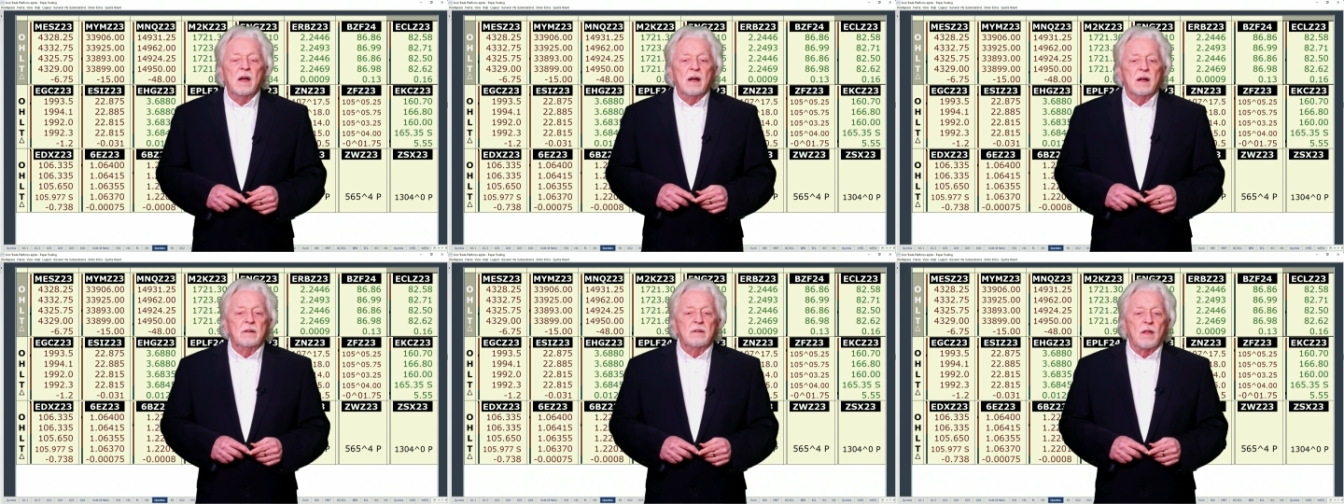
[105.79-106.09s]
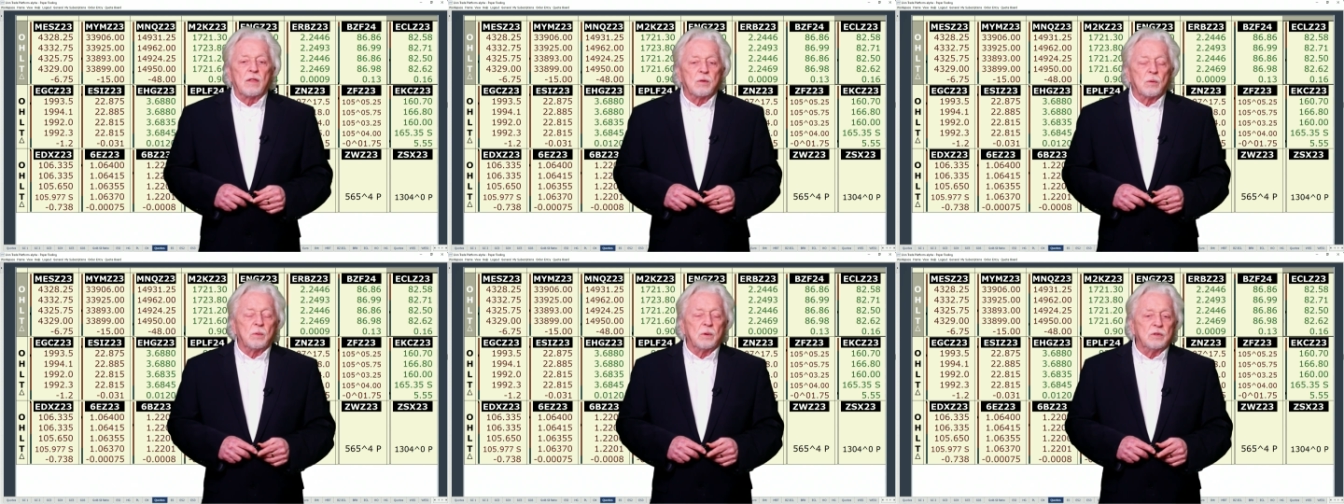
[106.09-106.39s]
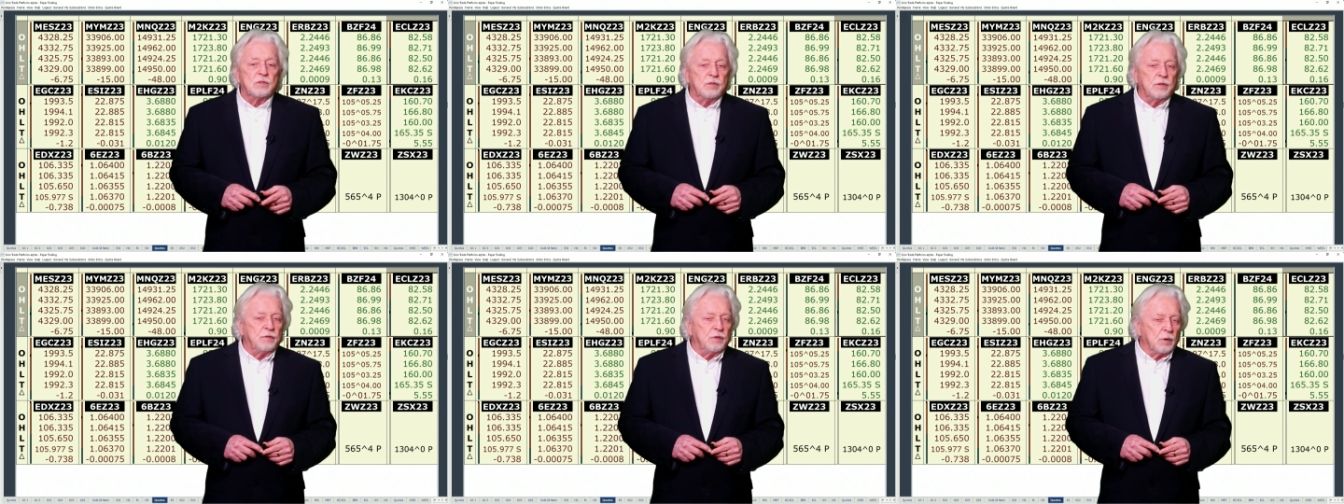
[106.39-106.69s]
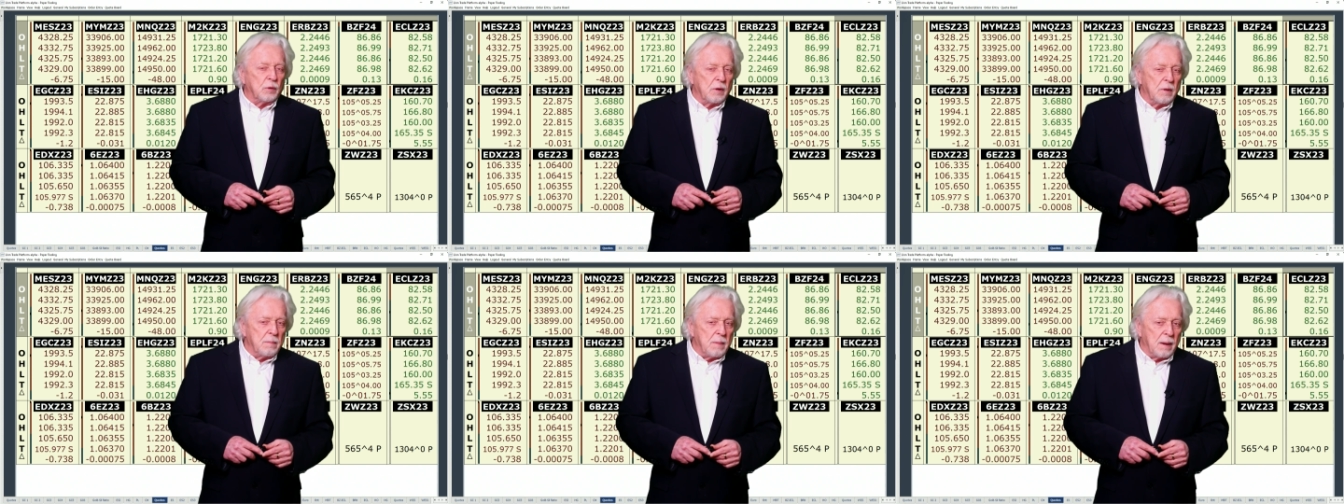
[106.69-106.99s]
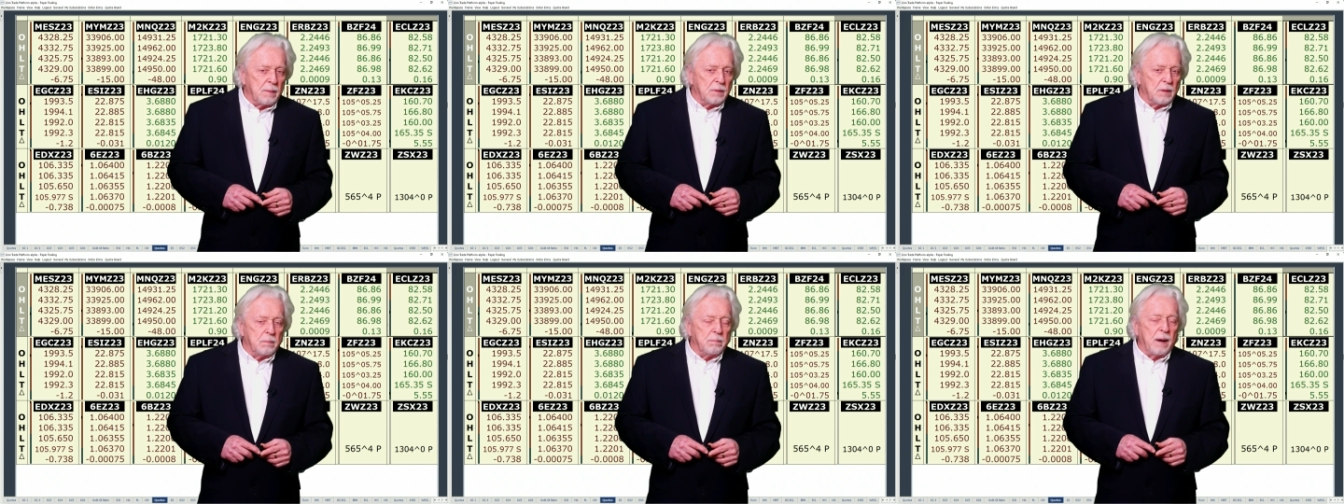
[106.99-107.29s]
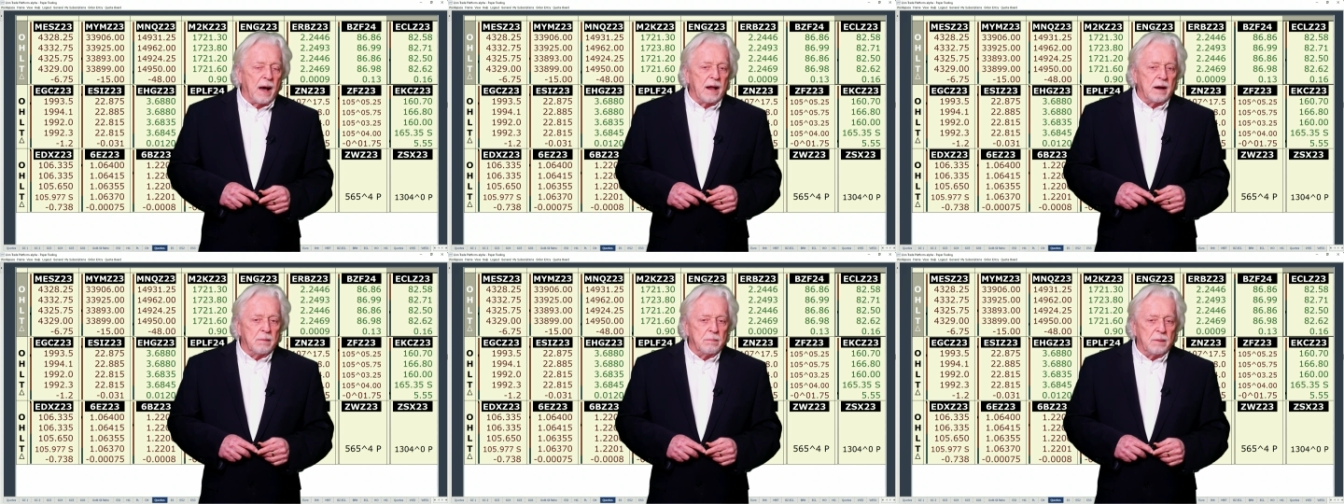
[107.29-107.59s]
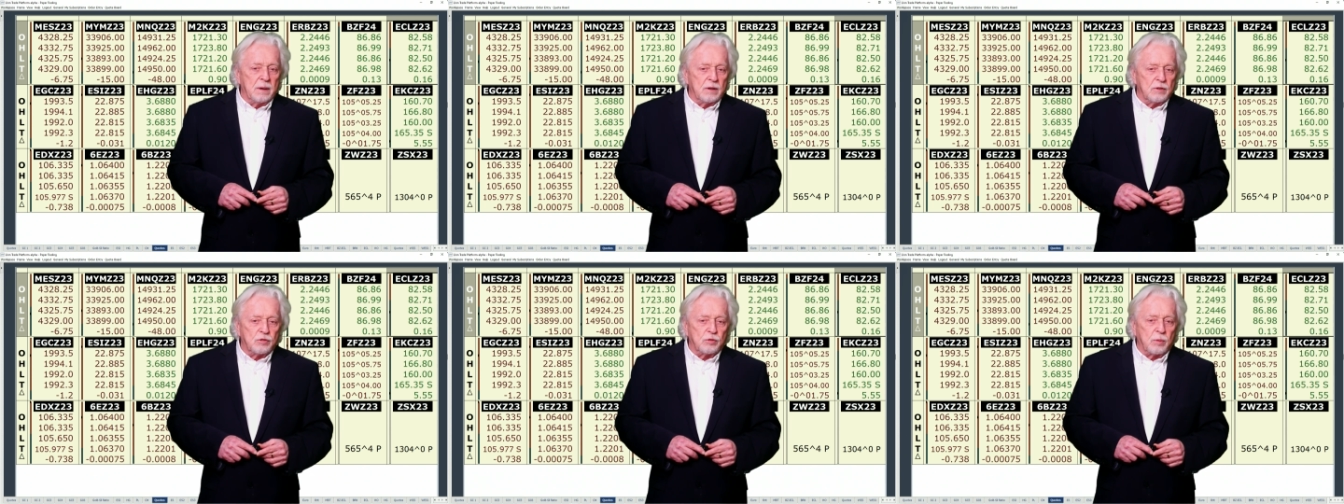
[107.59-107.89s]
In other words, if you remember, the Biden
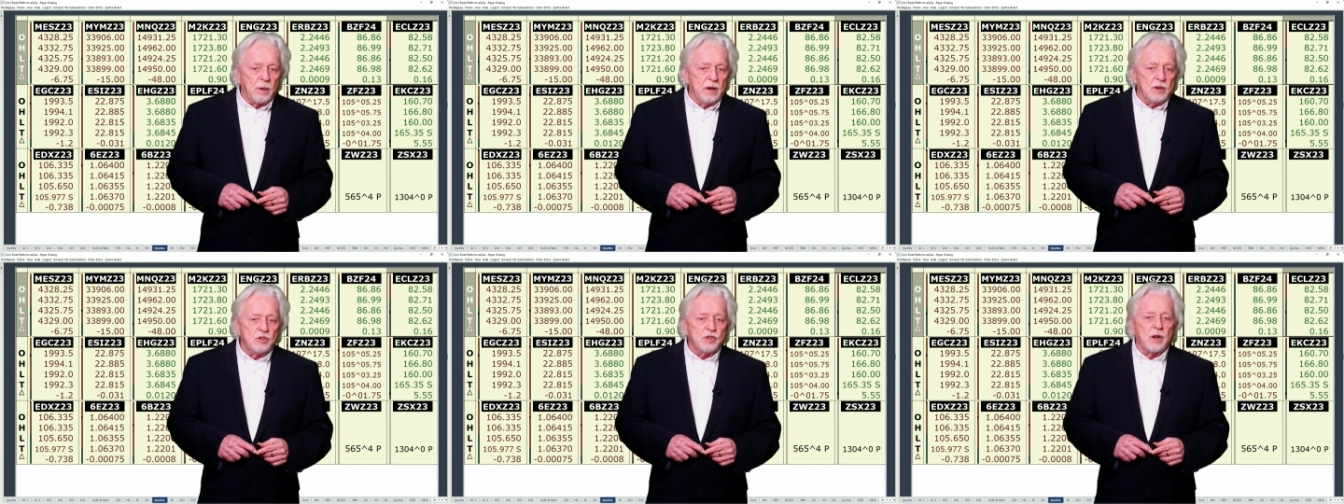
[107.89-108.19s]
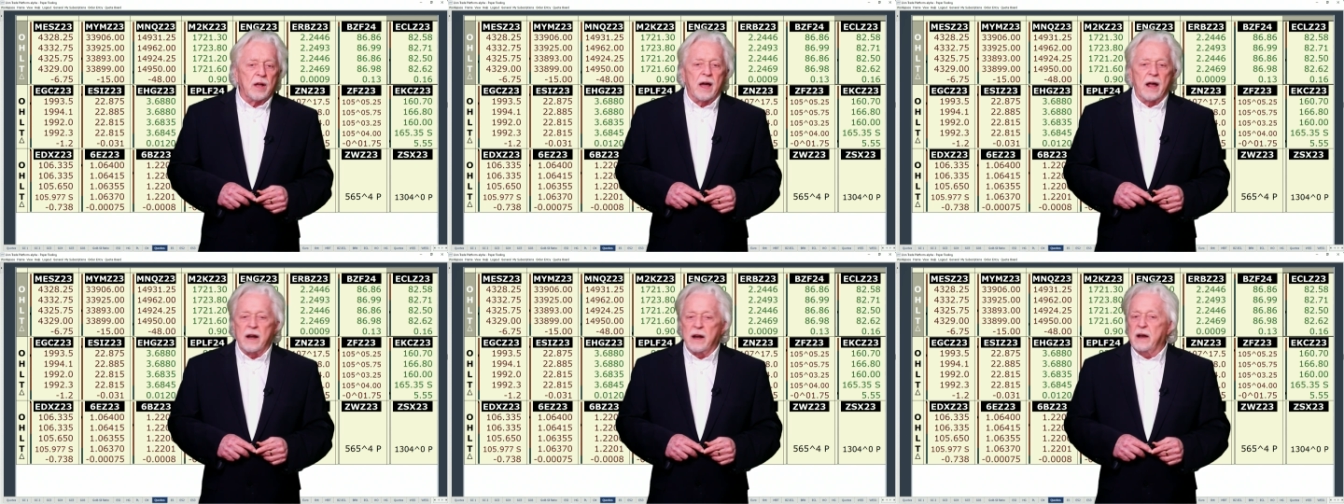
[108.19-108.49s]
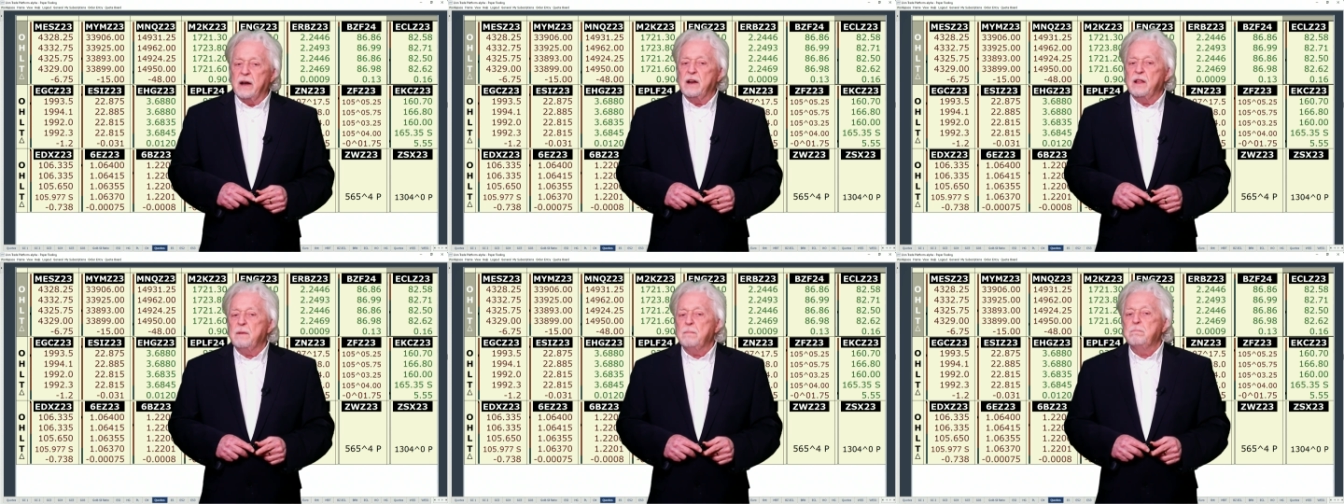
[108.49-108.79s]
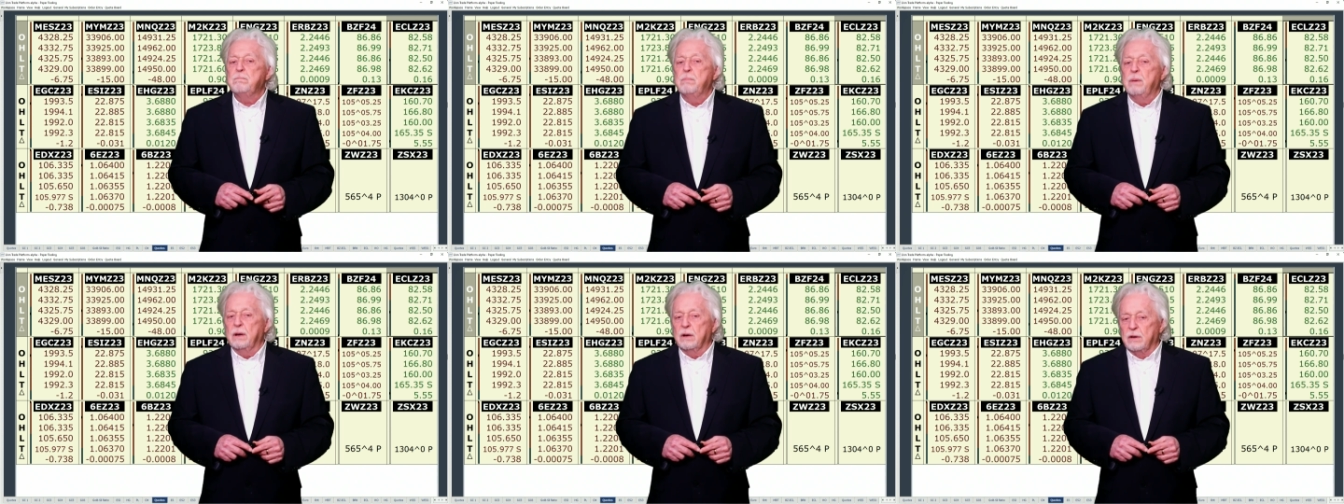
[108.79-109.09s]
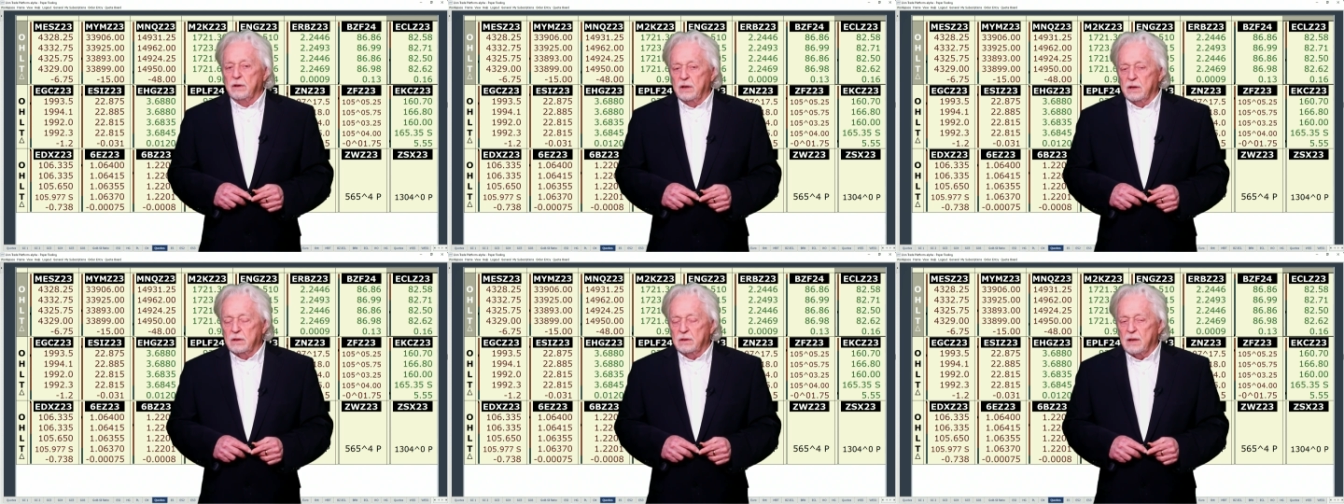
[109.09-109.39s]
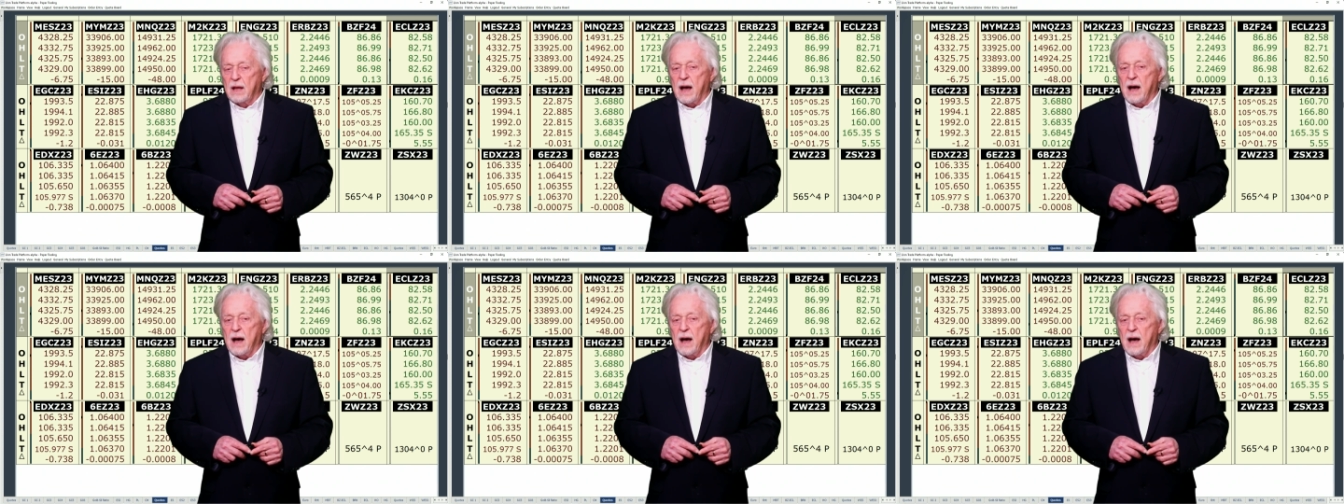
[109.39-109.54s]
administration got $80 billion